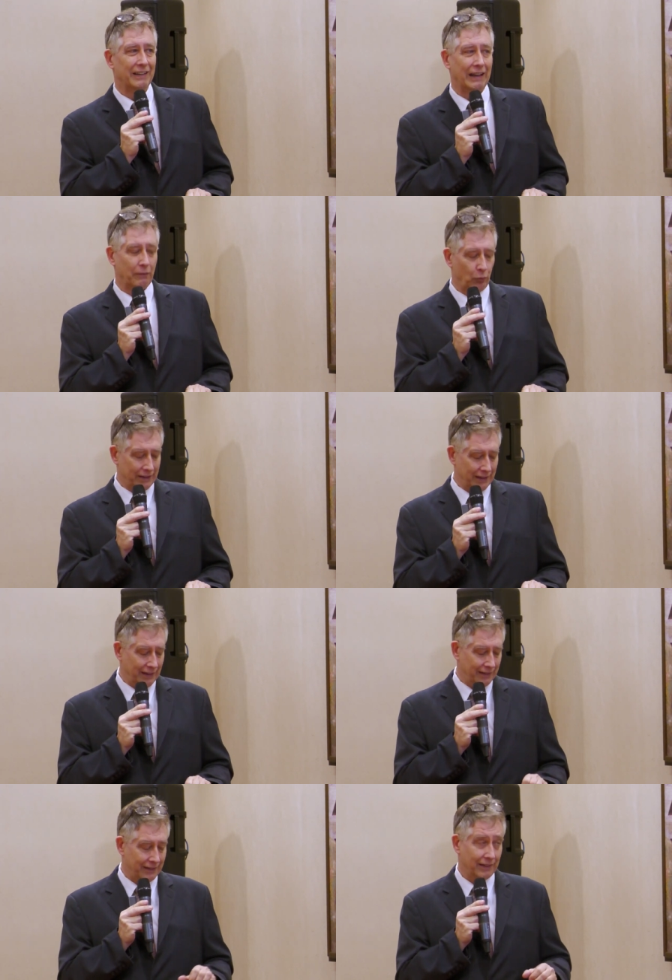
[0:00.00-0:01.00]
they, what
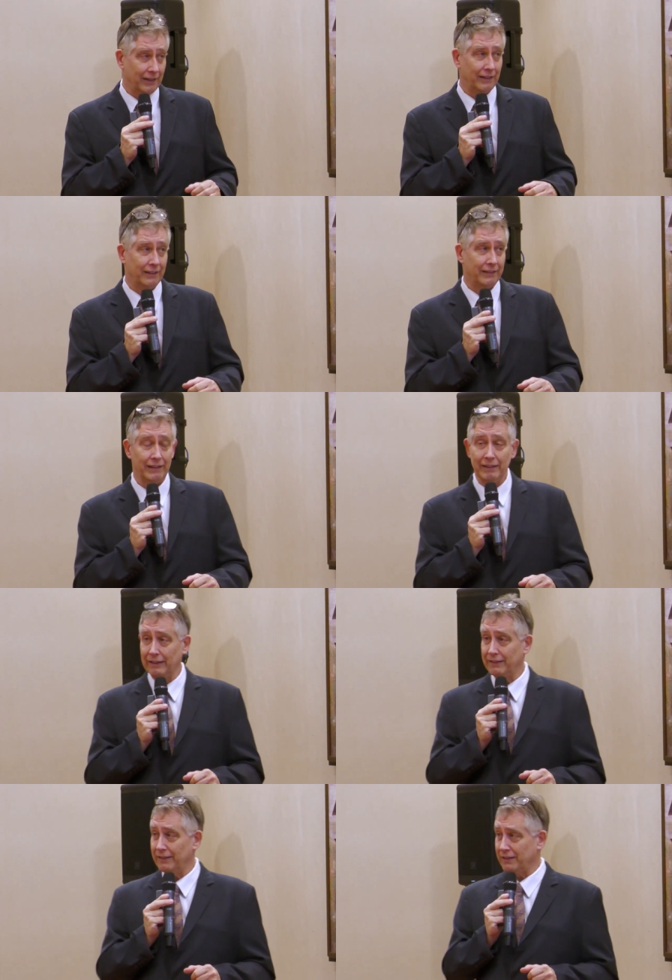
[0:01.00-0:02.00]
these
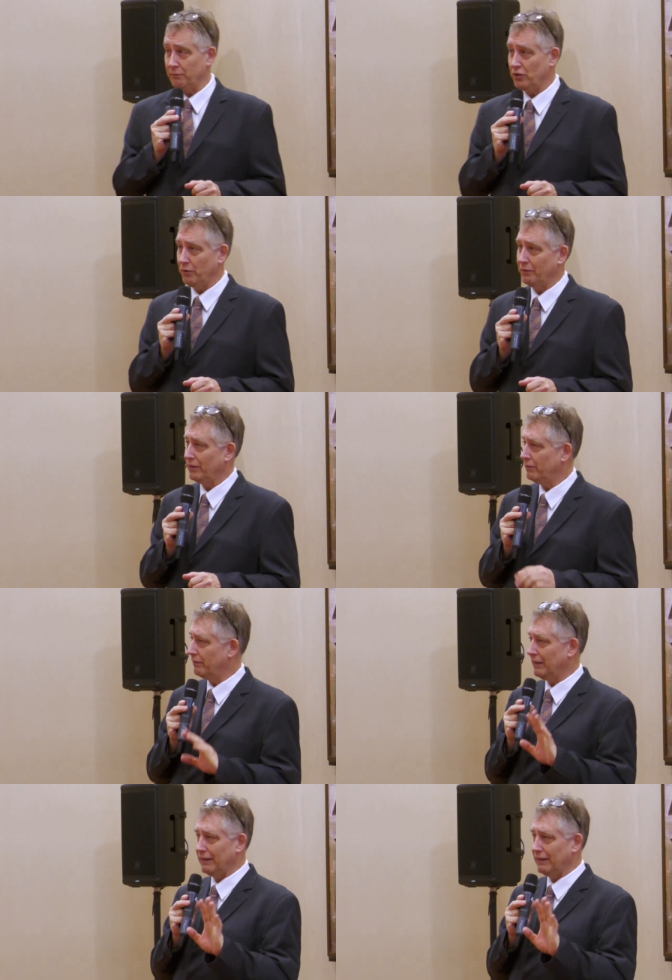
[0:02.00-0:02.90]
signaling systems do, and you,